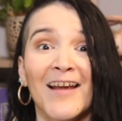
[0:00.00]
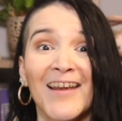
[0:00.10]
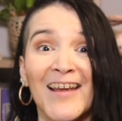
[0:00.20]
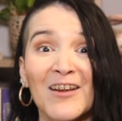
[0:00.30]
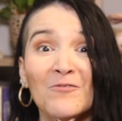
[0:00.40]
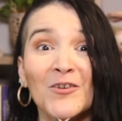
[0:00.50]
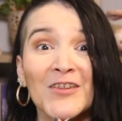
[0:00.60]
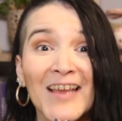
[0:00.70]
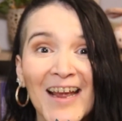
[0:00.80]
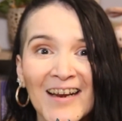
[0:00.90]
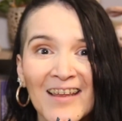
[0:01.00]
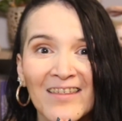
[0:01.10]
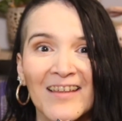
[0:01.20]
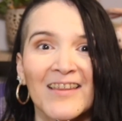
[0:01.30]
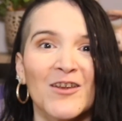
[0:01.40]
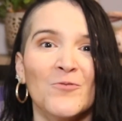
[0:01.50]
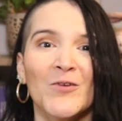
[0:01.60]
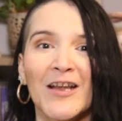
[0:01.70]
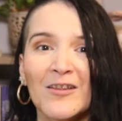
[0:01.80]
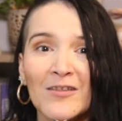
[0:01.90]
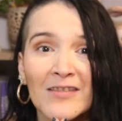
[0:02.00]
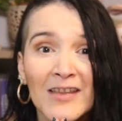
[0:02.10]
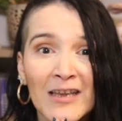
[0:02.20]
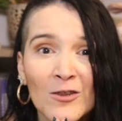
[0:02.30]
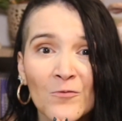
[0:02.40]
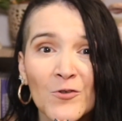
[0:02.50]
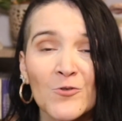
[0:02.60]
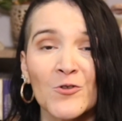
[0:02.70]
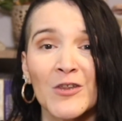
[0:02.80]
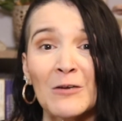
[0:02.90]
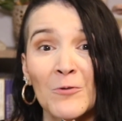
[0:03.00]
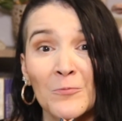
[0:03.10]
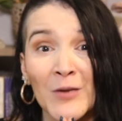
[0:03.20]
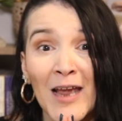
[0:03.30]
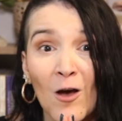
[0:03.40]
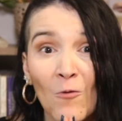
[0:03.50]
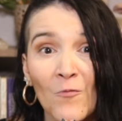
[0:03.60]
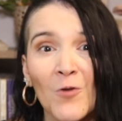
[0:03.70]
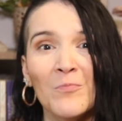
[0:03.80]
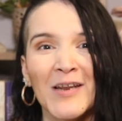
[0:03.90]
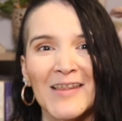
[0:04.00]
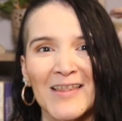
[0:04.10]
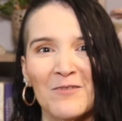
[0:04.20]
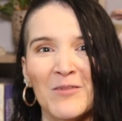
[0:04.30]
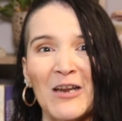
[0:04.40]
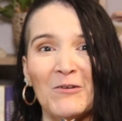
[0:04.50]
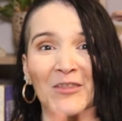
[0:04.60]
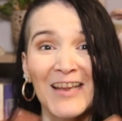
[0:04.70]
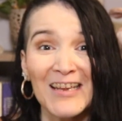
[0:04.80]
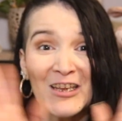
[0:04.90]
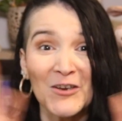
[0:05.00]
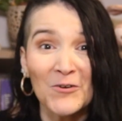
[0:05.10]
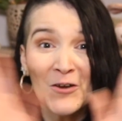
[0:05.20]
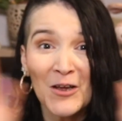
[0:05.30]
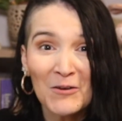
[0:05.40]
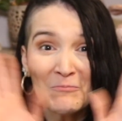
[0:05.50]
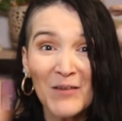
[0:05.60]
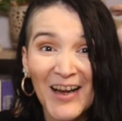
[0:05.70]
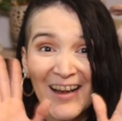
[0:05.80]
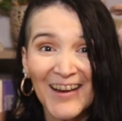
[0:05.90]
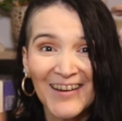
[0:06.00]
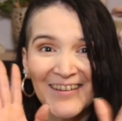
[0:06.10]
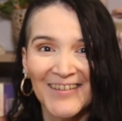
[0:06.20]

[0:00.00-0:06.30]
Again, if there's anything that you would like to see in the future that would be helpful, please let me know. Thank you. Bye.